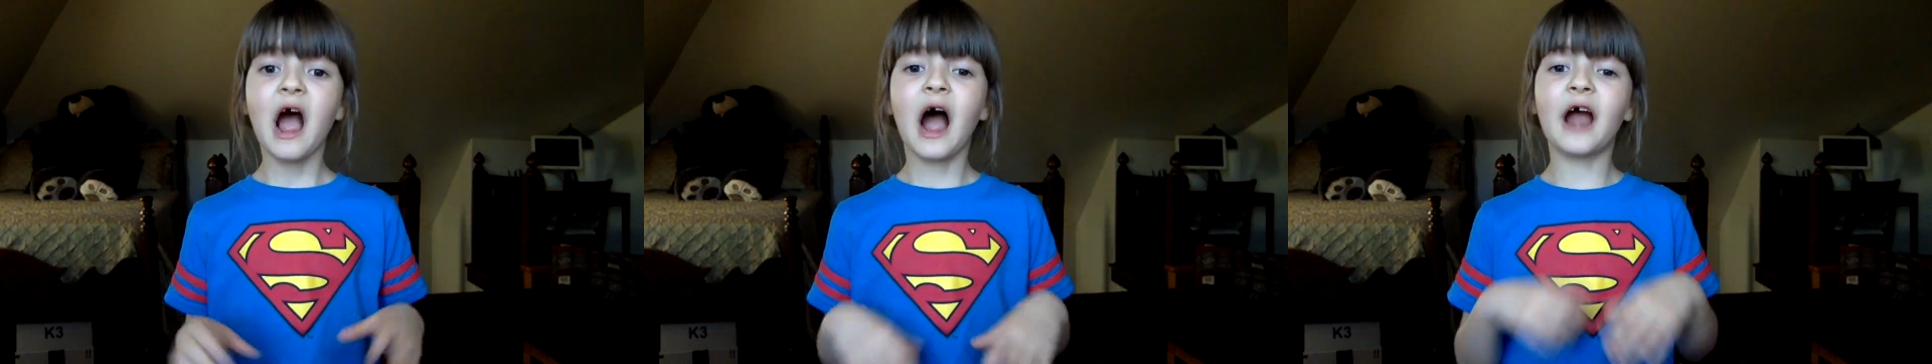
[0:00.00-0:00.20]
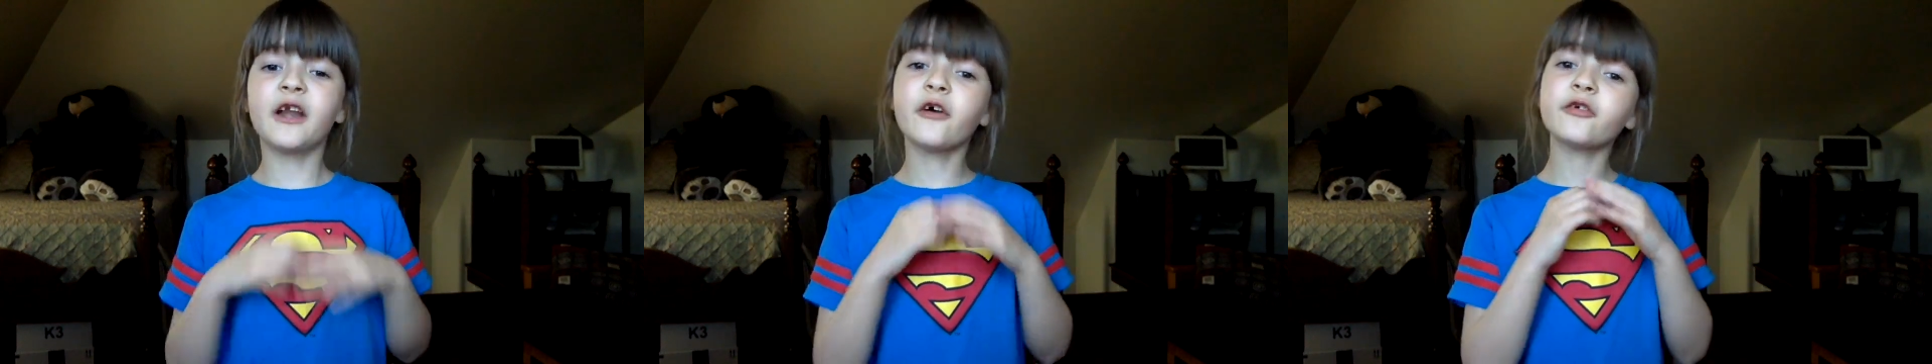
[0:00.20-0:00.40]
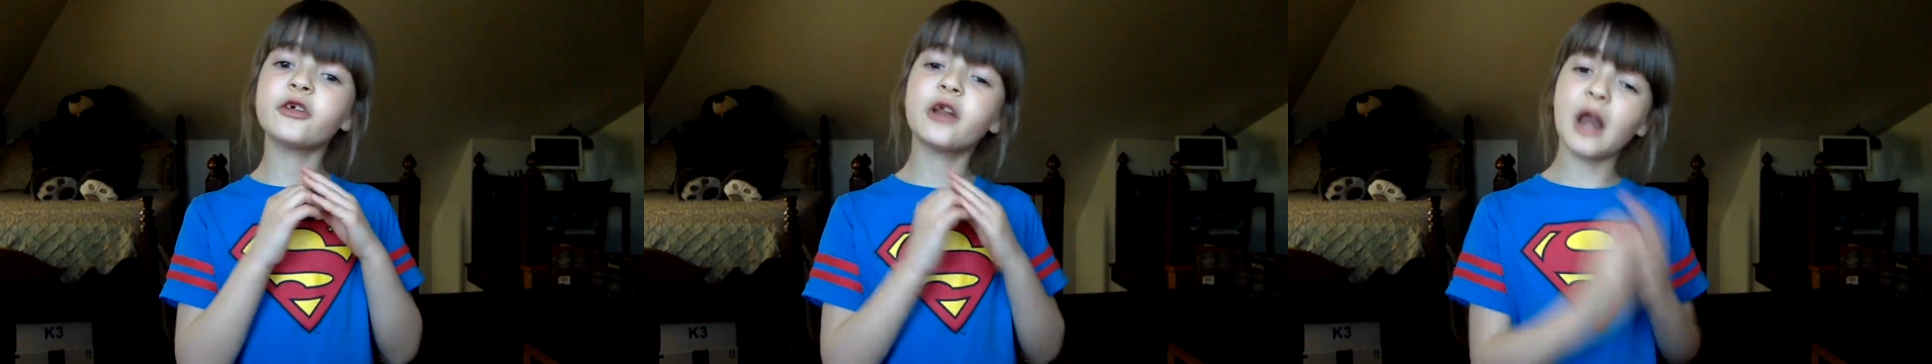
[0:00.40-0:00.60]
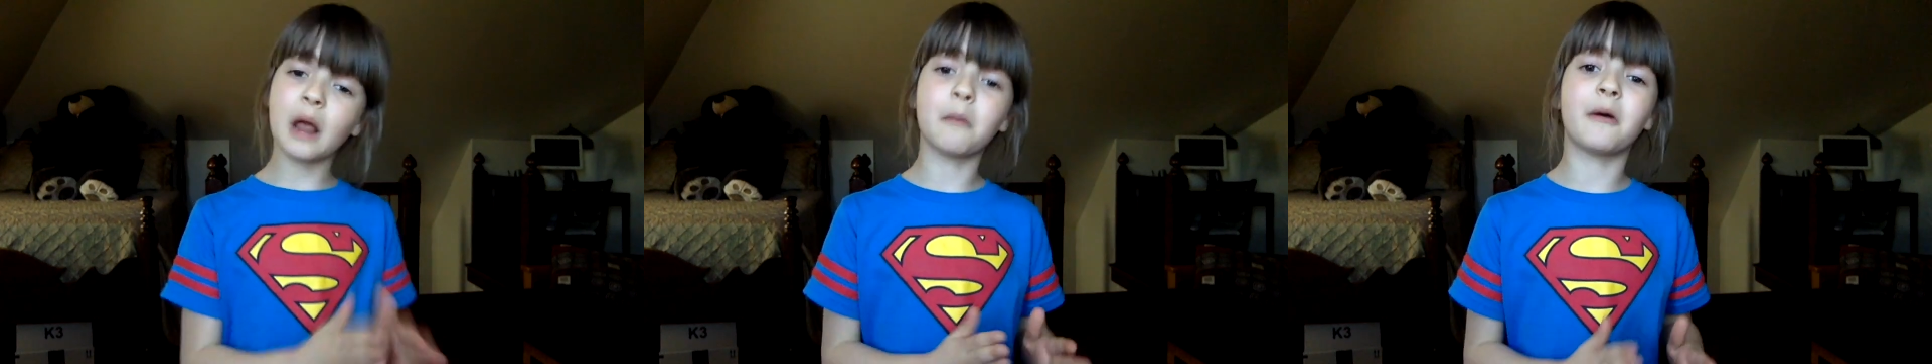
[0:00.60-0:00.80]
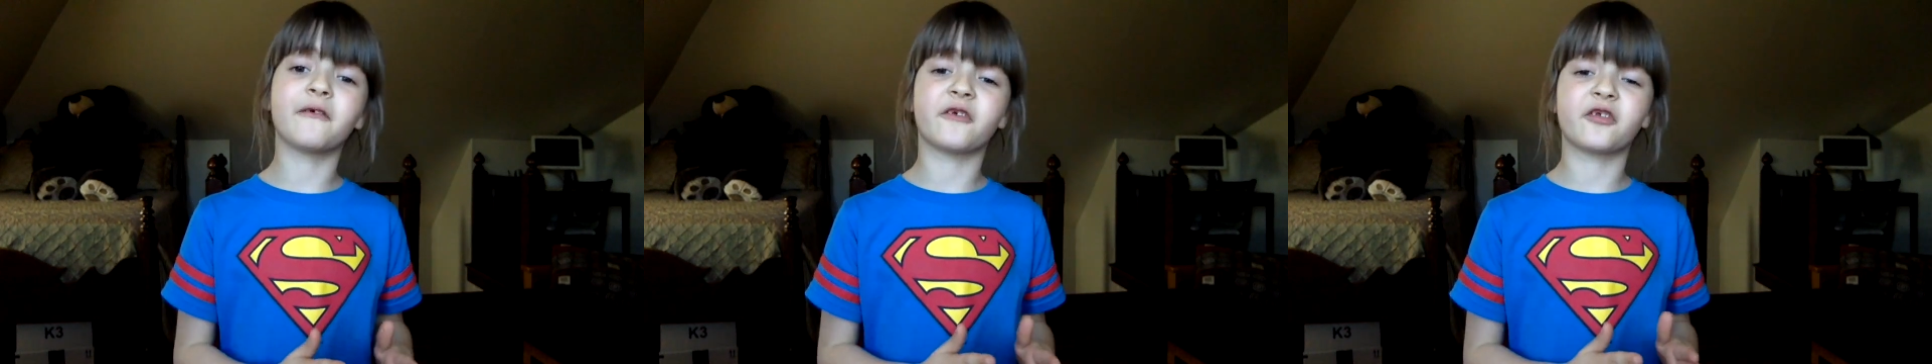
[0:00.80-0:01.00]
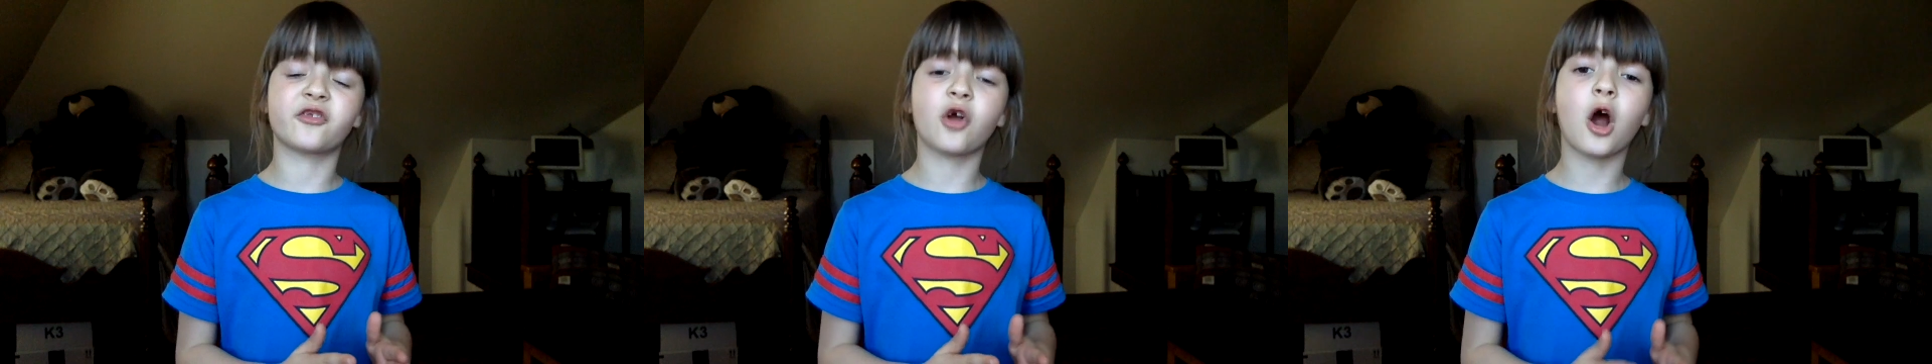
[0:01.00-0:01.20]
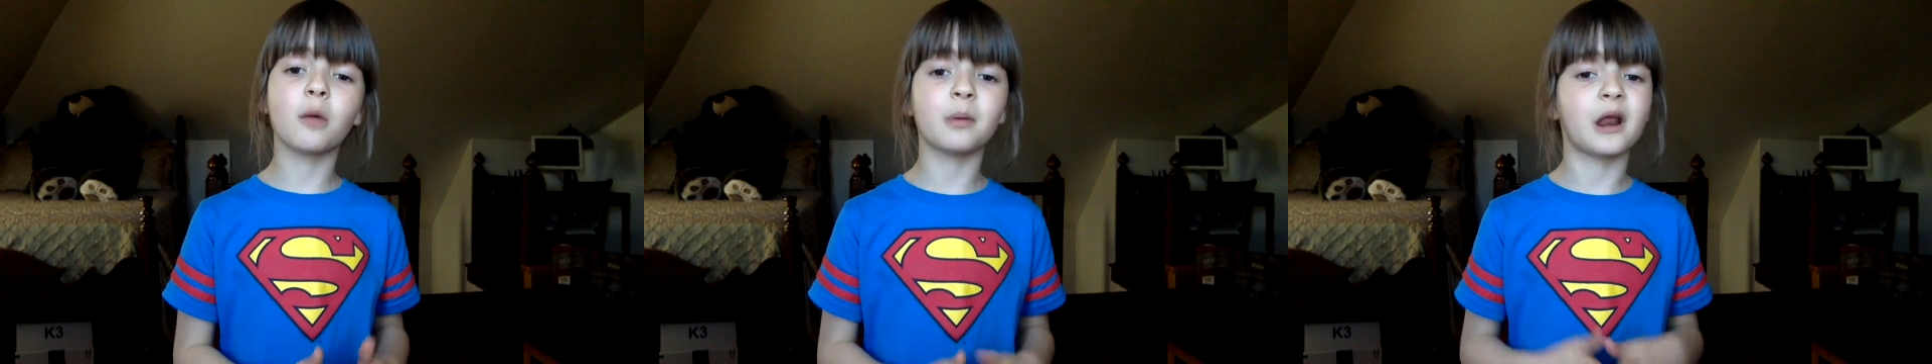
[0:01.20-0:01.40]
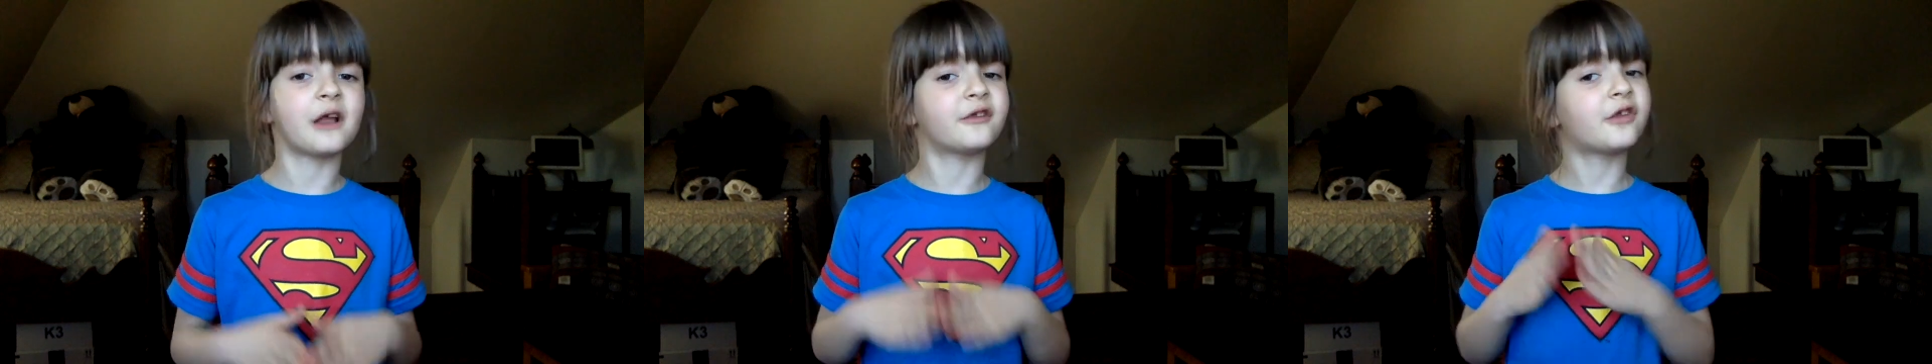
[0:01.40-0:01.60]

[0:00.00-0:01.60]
I know the name of his car, but I